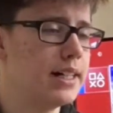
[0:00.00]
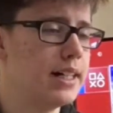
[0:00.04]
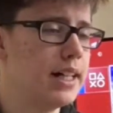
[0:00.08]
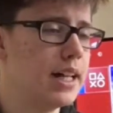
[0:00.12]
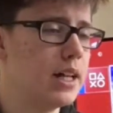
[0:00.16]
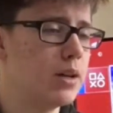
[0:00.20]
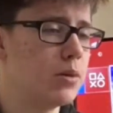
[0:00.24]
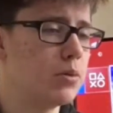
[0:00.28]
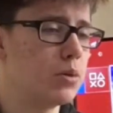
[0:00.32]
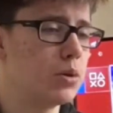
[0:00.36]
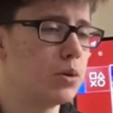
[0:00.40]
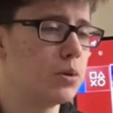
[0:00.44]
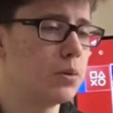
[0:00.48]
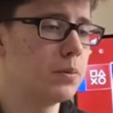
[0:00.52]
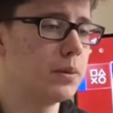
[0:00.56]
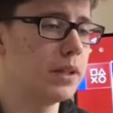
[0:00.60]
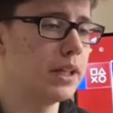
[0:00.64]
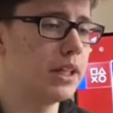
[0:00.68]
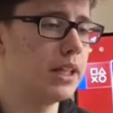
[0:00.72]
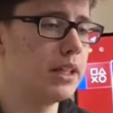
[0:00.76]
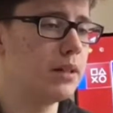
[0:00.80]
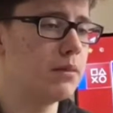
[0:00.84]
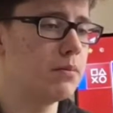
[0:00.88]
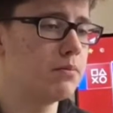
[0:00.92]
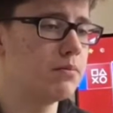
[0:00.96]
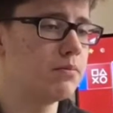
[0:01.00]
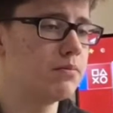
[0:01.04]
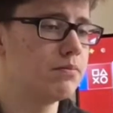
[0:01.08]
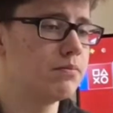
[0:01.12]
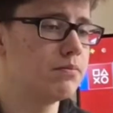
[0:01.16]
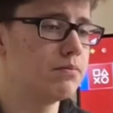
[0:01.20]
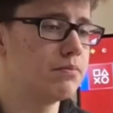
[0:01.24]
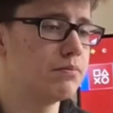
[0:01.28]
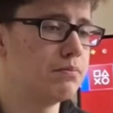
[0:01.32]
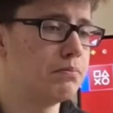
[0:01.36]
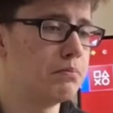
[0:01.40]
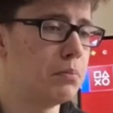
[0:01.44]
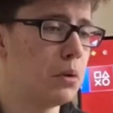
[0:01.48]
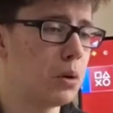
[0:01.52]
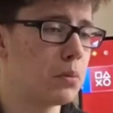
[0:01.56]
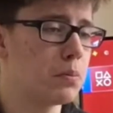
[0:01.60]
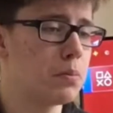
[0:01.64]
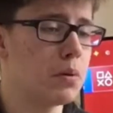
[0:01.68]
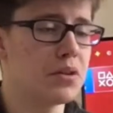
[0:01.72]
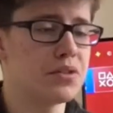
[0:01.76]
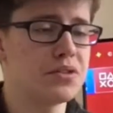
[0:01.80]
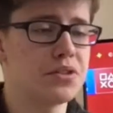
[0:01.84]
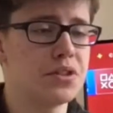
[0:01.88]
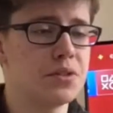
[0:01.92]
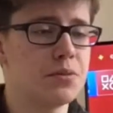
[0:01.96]
it will be
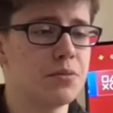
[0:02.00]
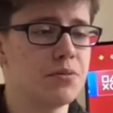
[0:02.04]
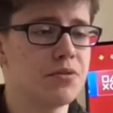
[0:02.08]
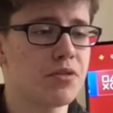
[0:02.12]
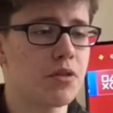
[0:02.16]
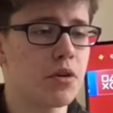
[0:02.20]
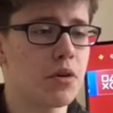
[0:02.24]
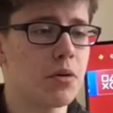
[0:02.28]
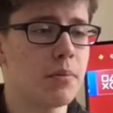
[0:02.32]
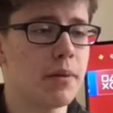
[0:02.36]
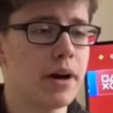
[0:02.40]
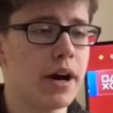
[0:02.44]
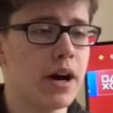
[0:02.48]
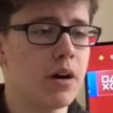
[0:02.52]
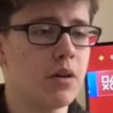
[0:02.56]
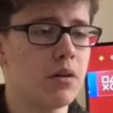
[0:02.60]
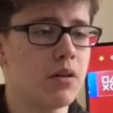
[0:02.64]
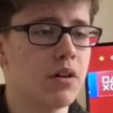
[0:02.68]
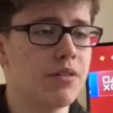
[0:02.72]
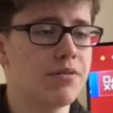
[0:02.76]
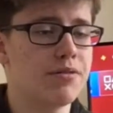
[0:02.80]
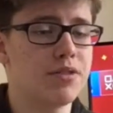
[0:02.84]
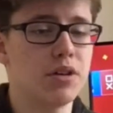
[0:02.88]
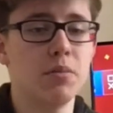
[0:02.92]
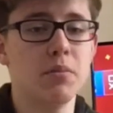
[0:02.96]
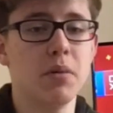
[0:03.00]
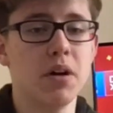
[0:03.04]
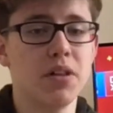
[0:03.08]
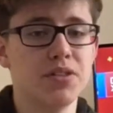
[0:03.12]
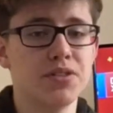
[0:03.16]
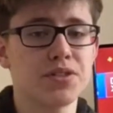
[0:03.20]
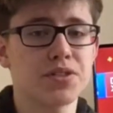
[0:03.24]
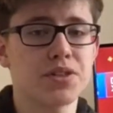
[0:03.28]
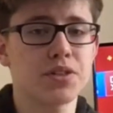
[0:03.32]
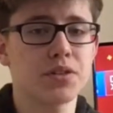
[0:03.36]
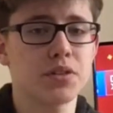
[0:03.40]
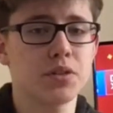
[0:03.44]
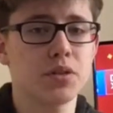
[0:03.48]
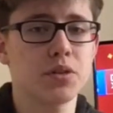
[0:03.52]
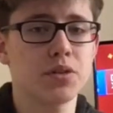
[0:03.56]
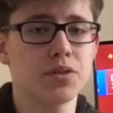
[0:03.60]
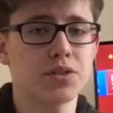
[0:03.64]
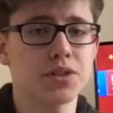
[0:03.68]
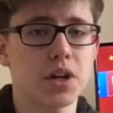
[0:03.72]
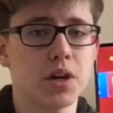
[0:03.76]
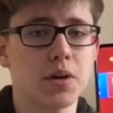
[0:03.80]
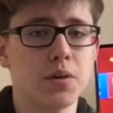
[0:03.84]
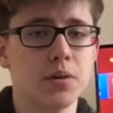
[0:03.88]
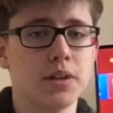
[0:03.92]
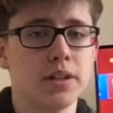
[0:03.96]
blockbustered for about a few months or
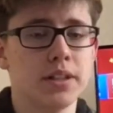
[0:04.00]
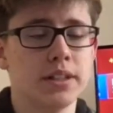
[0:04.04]
so.